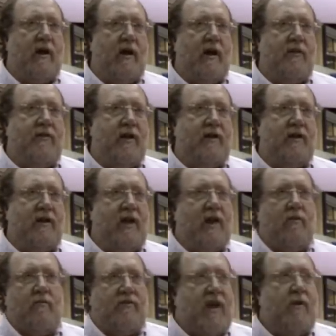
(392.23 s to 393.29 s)
I think,
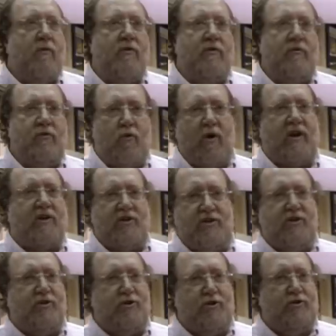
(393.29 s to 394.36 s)
again, they were the
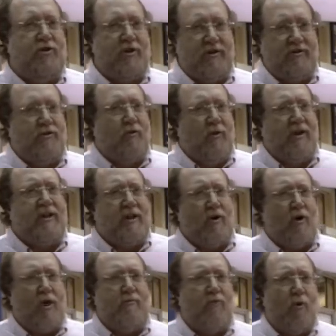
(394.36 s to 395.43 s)
quickest to really get
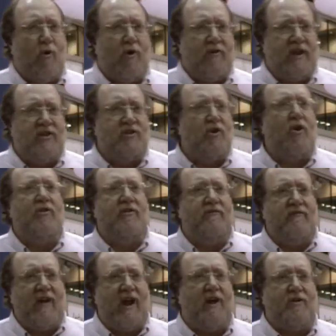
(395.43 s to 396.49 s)
on board. They saw the
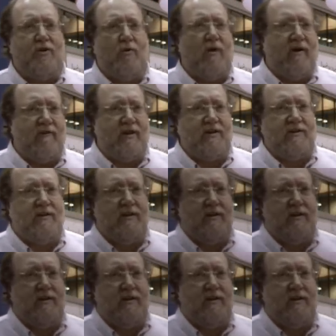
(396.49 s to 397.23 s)
value of it.